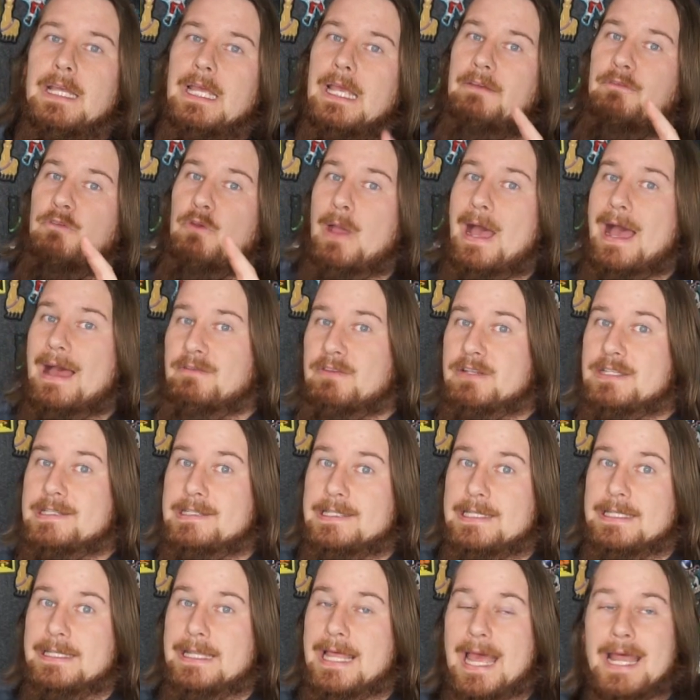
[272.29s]
If you haven't
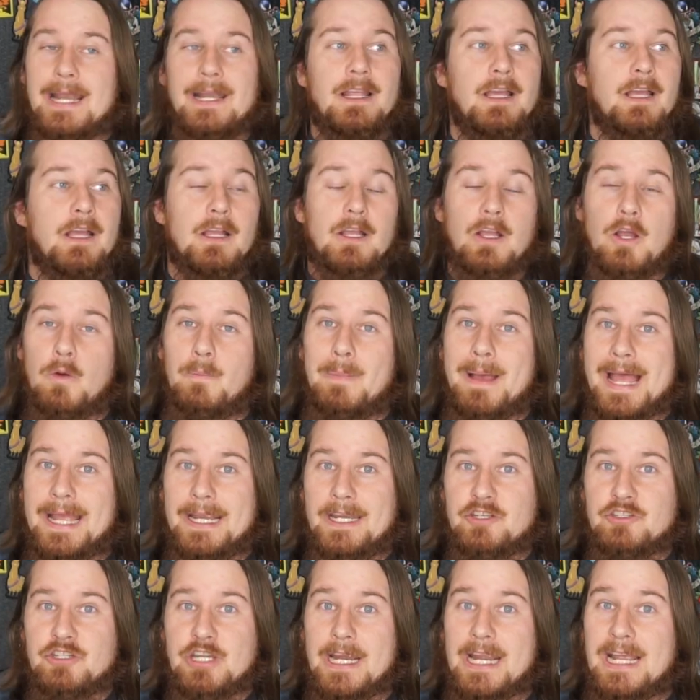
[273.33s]
seen that, go
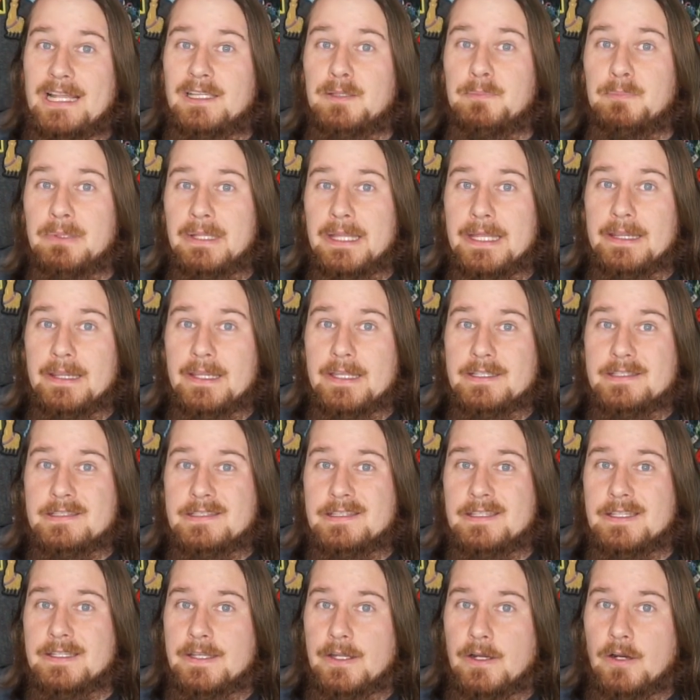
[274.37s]
back and check out the
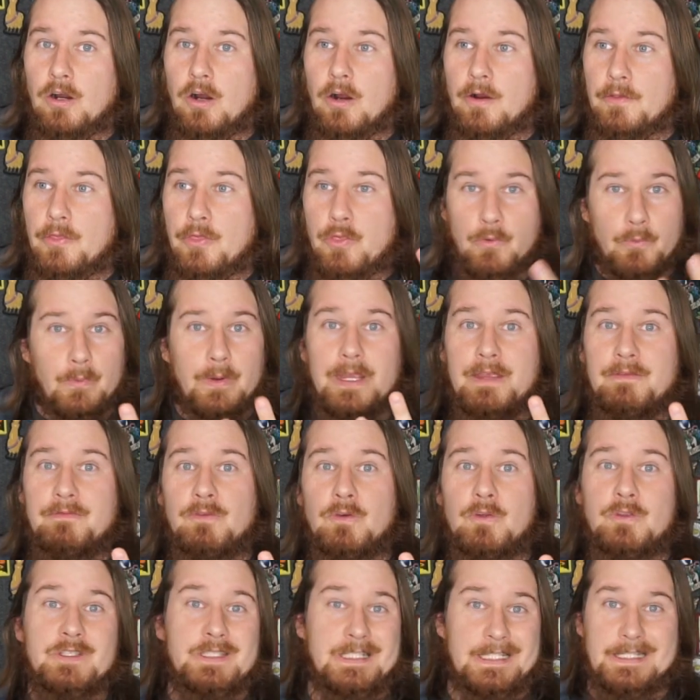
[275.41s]
playlists. There are three
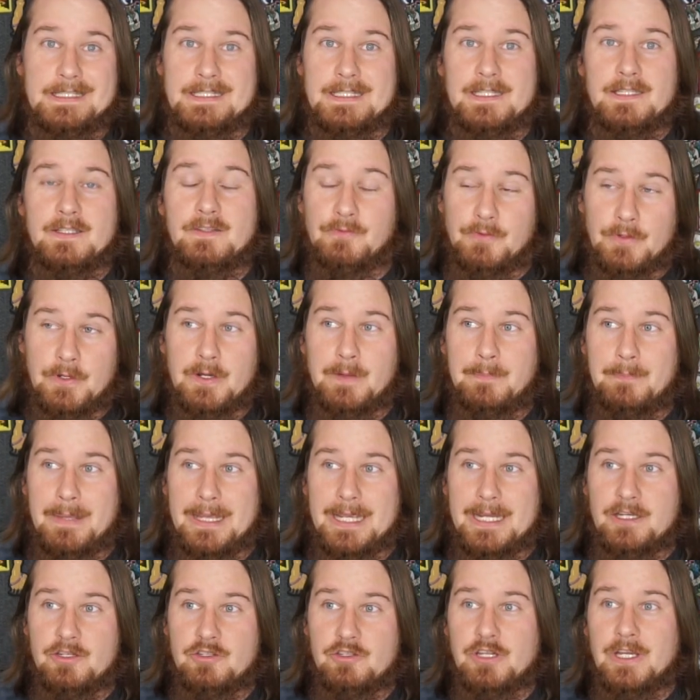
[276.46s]
full seasons for you to
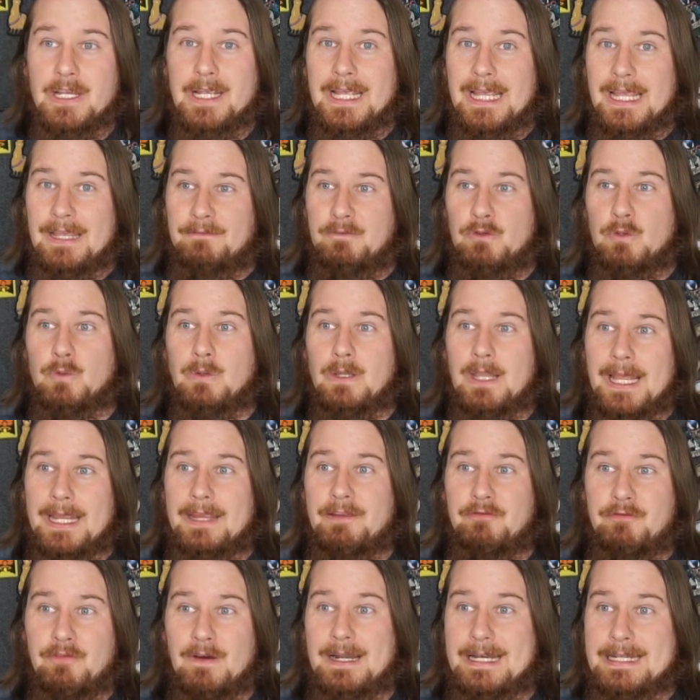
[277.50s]
binge. If you
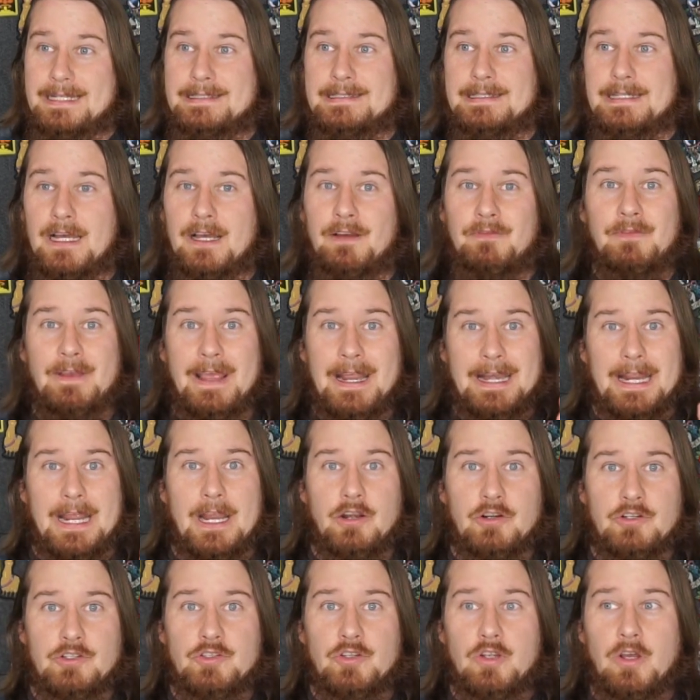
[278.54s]
like funny stuff and
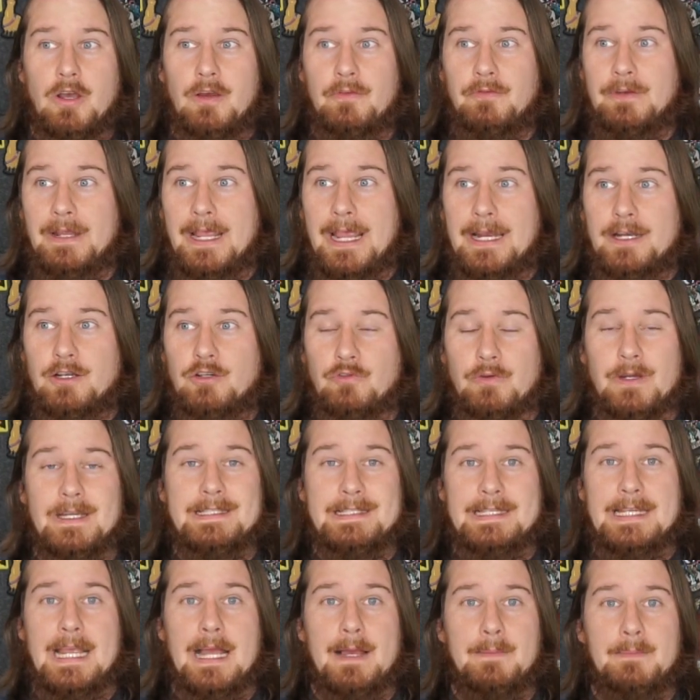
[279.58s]
airsoft and
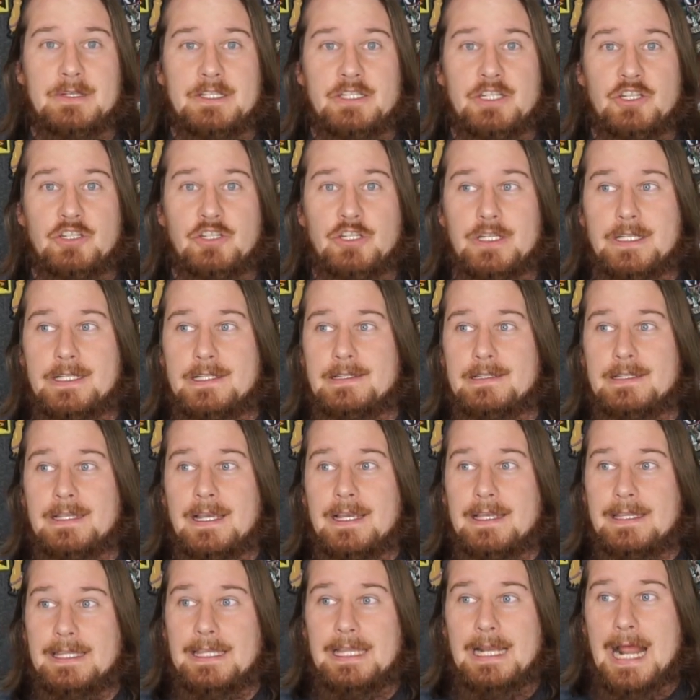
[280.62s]
crazy competitions
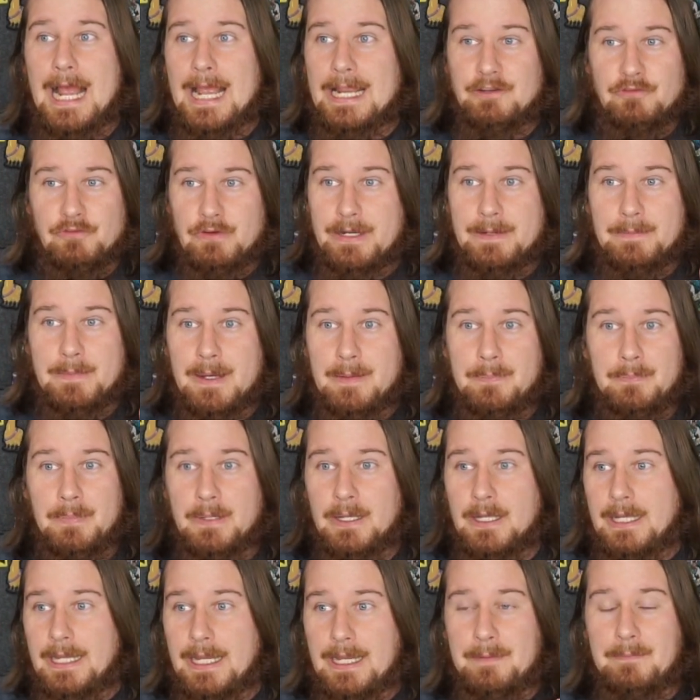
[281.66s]
that I dream up
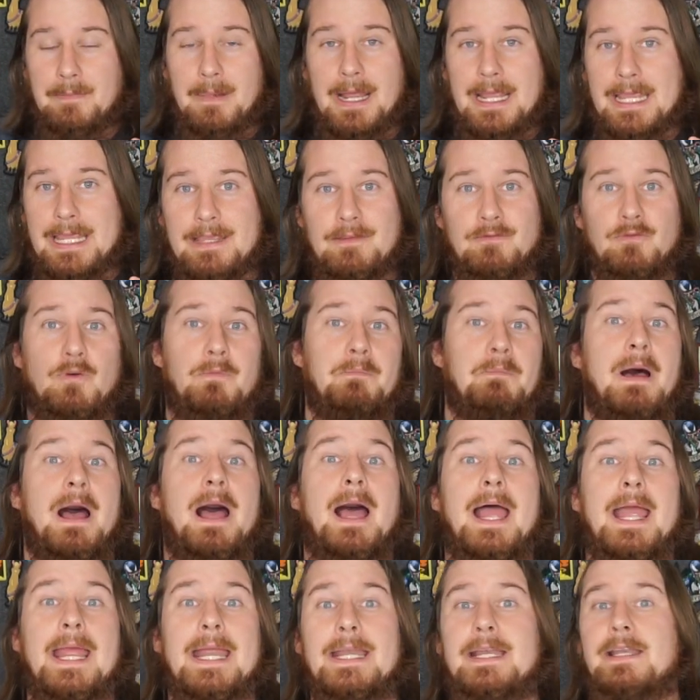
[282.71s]
in my evil
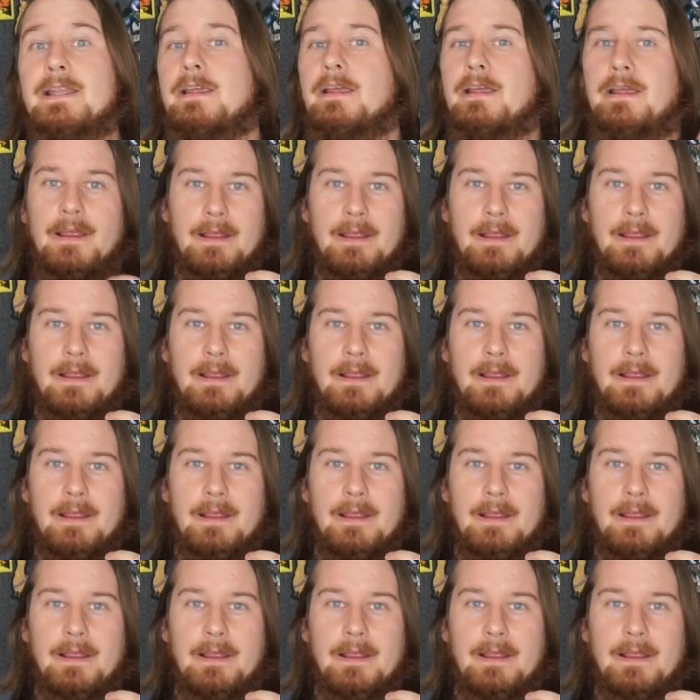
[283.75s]
mind,